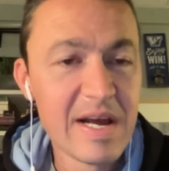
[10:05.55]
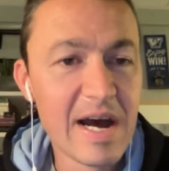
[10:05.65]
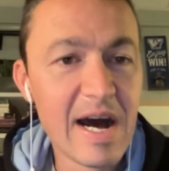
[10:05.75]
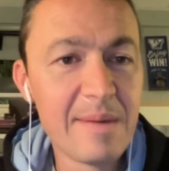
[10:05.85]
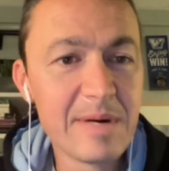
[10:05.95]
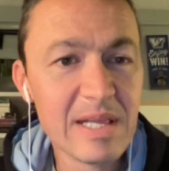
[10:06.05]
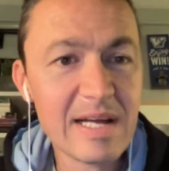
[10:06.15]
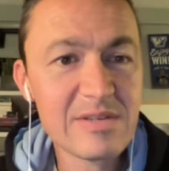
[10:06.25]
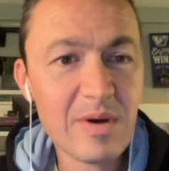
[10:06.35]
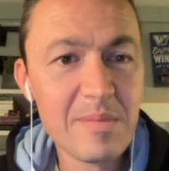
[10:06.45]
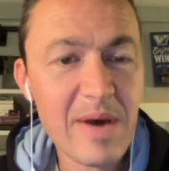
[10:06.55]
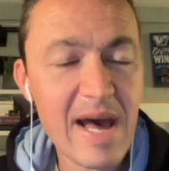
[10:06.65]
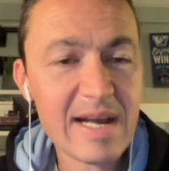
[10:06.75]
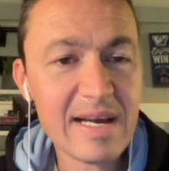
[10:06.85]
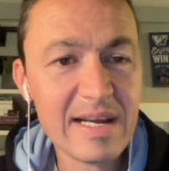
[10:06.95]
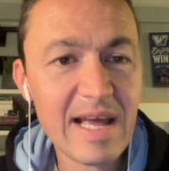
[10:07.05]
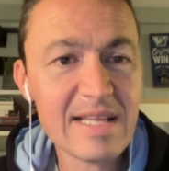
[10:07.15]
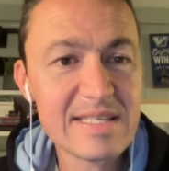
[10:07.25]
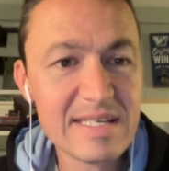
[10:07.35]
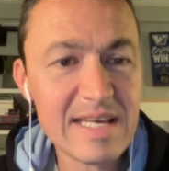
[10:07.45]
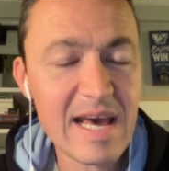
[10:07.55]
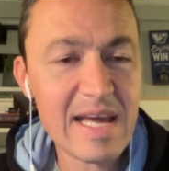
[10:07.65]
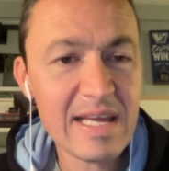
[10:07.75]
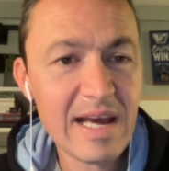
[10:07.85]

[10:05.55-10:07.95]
Um, a lot to unpack again today.